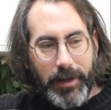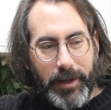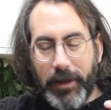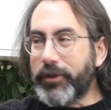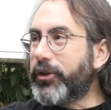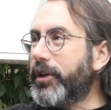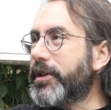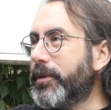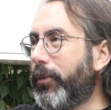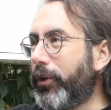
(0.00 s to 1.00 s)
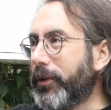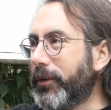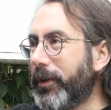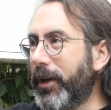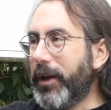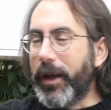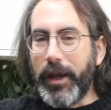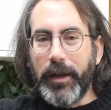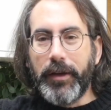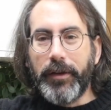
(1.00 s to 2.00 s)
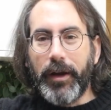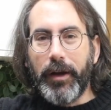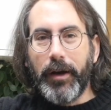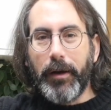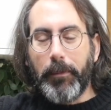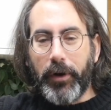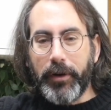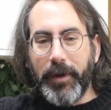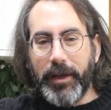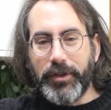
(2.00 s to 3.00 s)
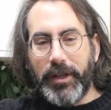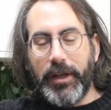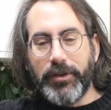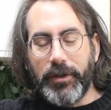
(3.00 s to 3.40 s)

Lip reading: history is important. And a part of my education,